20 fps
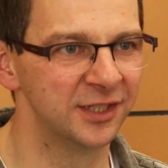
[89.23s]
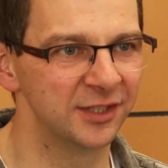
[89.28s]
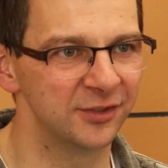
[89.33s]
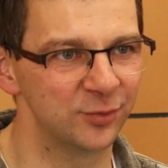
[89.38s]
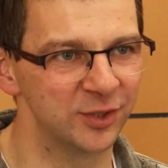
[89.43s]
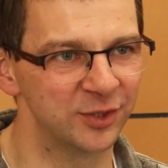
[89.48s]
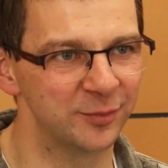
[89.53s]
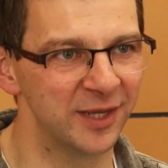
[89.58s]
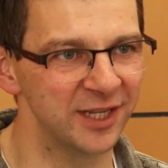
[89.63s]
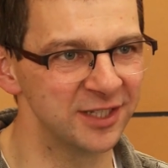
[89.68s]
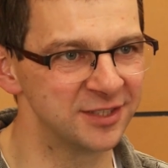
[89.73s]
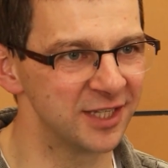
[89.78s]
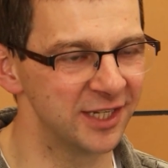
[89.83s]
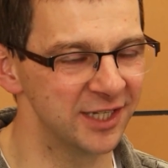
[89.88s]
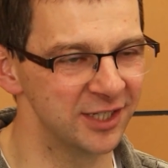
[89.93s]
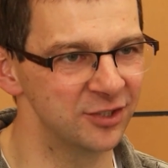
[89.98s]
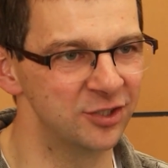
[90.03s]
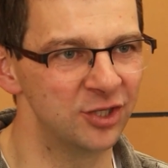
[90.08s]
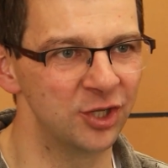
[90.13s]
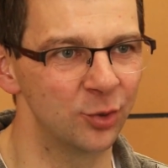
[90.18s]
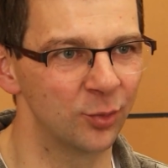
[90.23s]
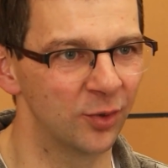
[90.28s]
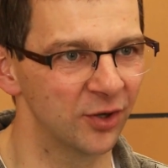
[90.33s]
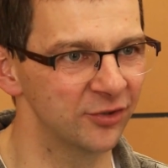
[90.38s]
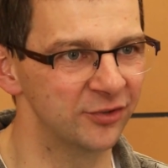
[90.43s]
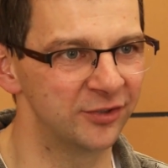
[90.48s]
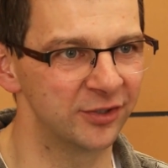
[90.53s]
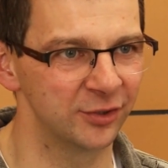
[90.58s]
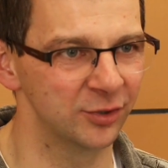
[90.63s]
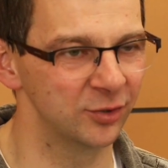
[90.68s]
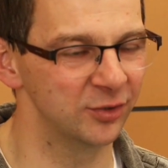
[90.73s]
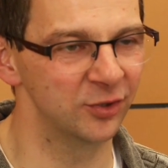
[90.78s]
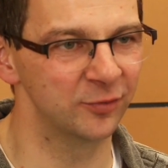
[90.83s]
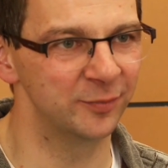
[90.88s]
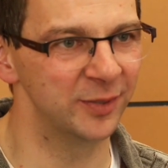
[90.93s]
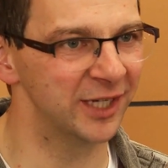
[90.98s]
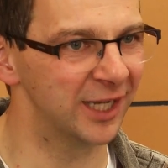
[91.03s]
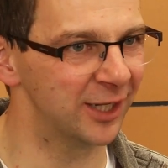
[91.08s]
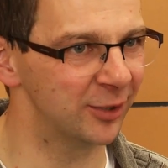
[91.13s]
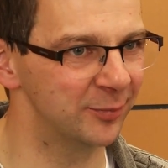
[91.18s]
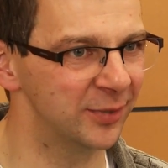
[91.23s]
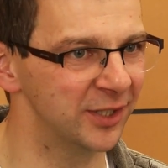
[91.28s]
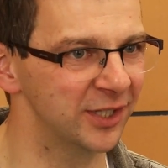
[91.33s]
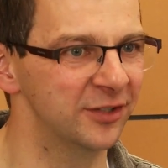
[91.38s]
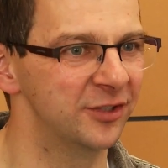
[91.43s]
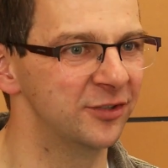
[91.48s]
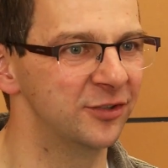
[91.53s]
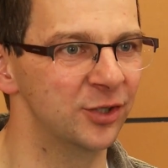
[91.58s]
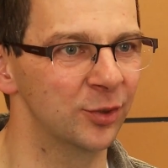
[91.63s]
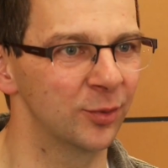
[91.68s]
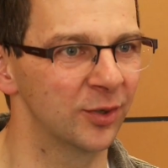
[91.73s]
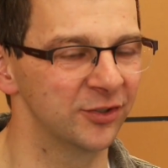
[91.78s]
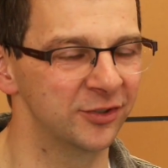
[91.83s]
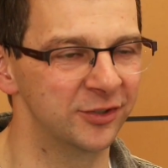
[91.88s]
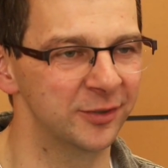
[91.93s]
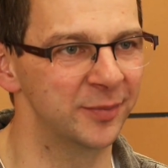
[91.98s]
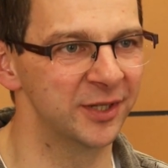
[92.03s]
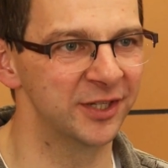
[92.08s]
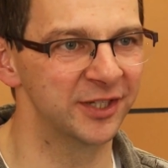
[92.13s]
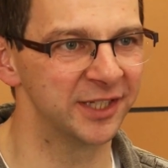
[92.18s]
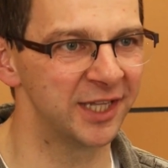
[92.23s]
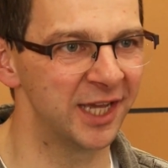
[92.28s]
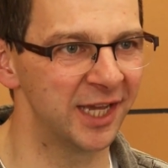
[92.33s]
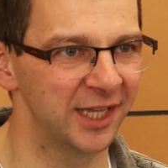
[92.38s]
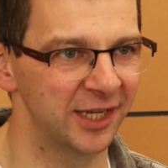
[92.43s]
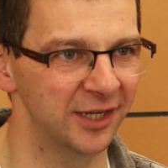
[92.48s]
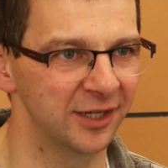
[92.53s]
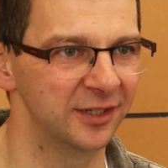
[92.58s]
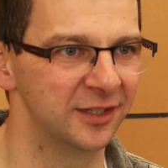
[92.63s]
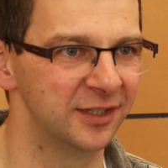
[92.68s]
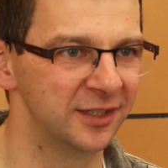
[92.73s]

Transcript: which may say, you've been outbid, do you want to bid again?